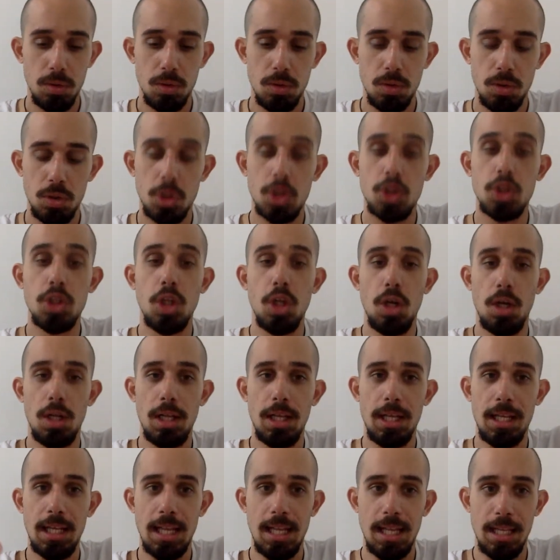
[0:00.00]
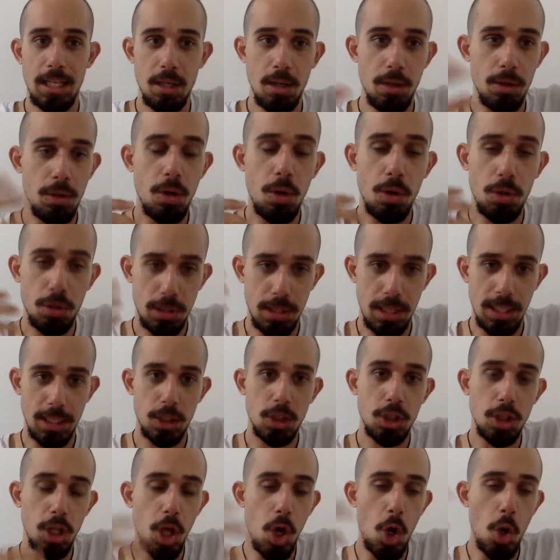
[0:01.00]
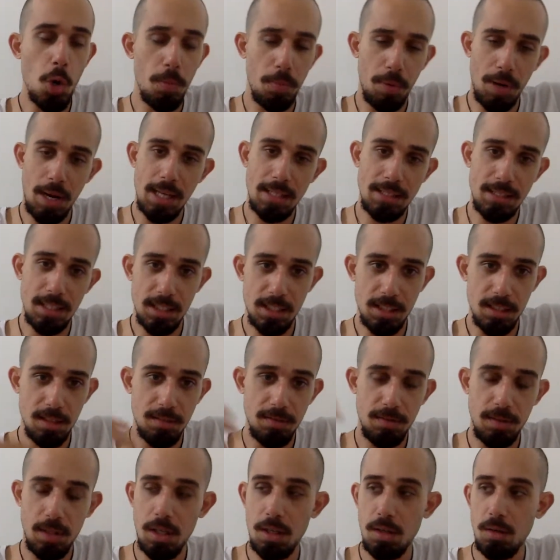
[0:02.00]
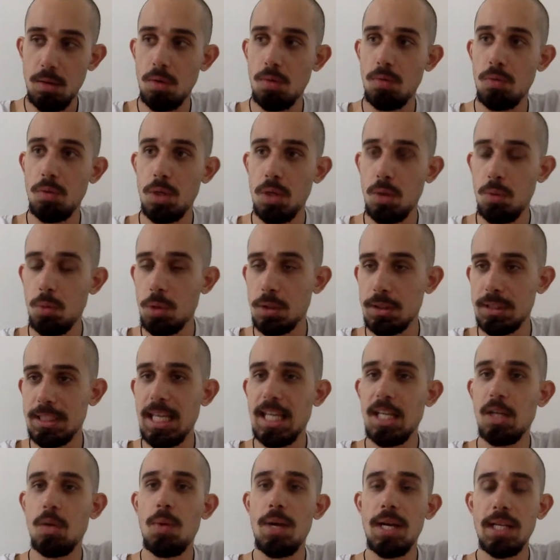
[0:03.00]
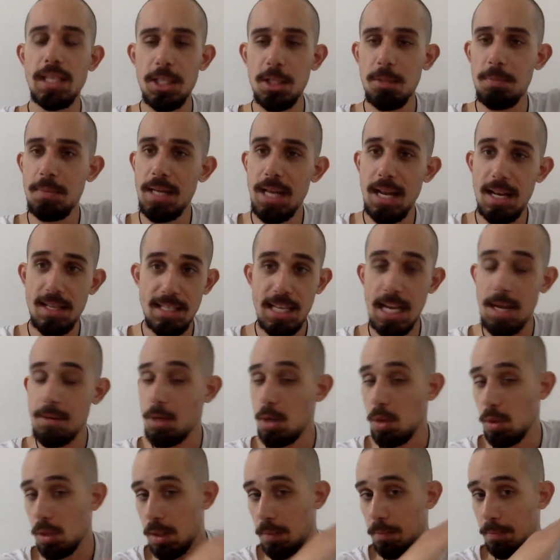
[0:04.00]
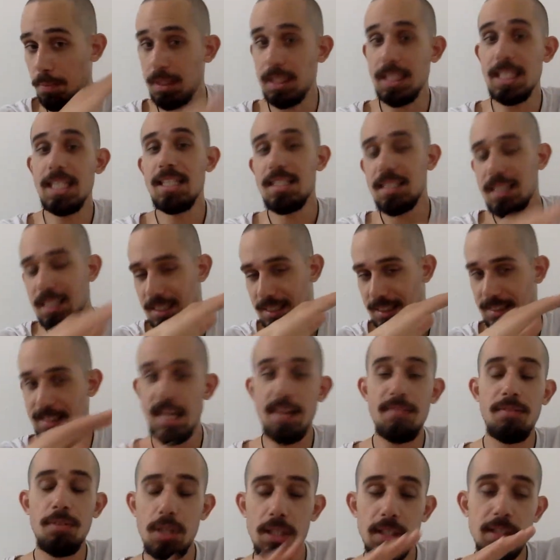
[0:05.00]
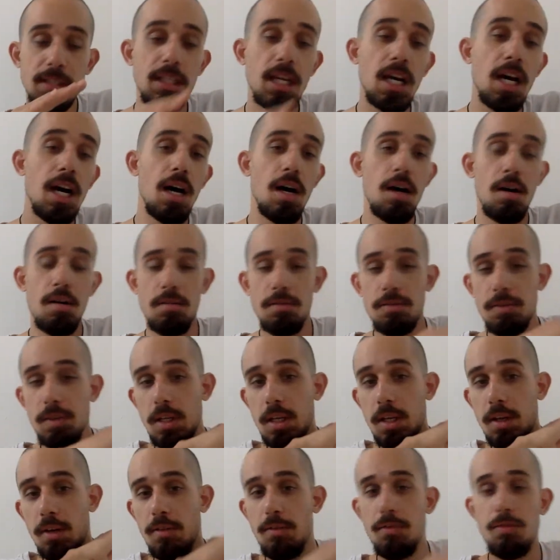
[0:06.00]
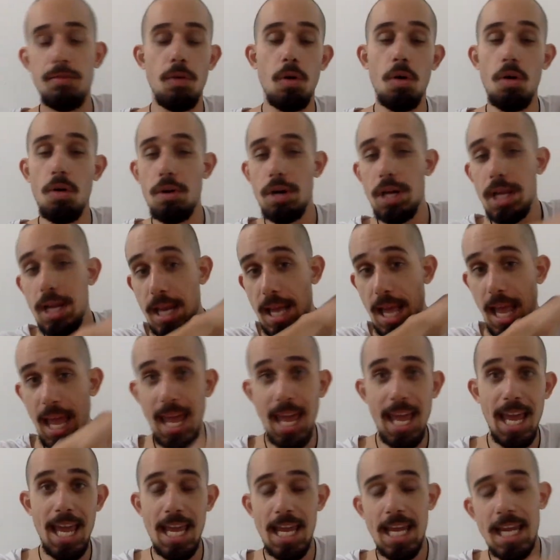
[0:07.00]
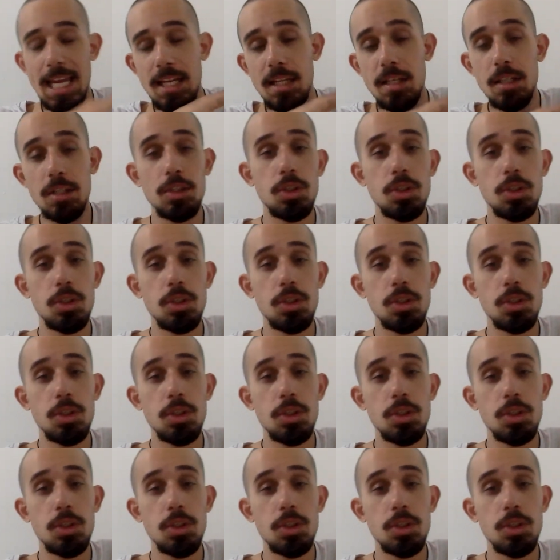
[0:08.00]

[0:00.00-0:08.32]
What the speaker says: Slow, no one's like slow process of we'll take away a little bit at a time. No, complete severance of foreign aid